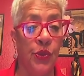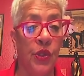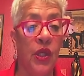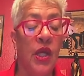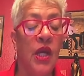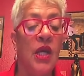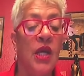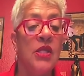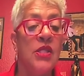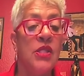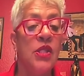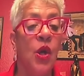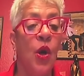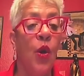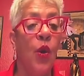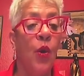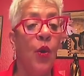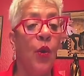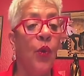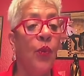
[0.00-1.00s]
Okay.
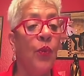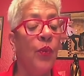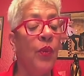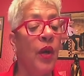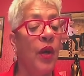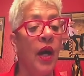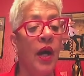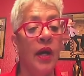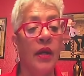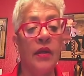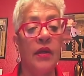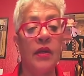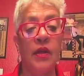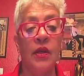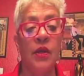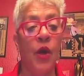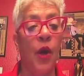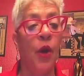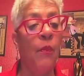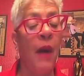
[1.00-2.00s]
So uh,
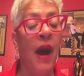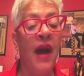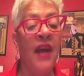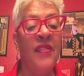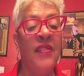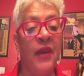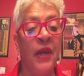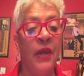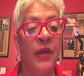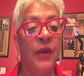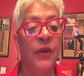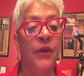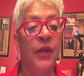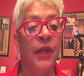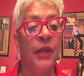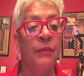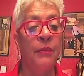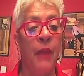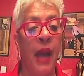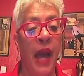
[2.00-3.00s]
go by there, get
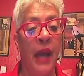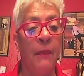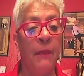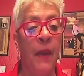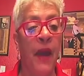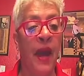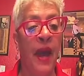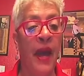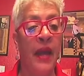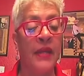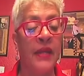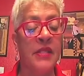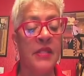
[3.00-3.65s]
backpacks.